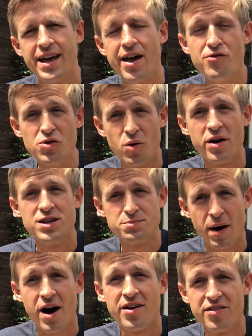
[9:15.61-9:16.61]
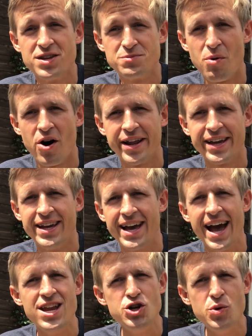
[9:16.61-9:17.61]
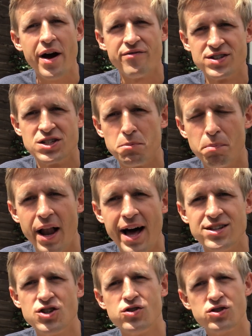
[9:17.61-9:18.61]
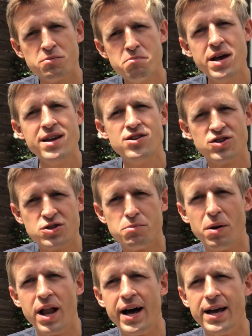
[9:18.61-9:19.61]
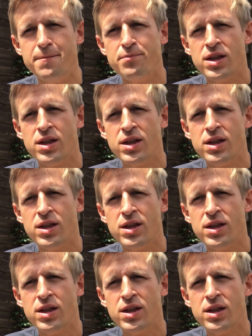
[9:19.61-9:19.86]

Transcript: Everyone is part of this body, and you have a supply. So submit your supply.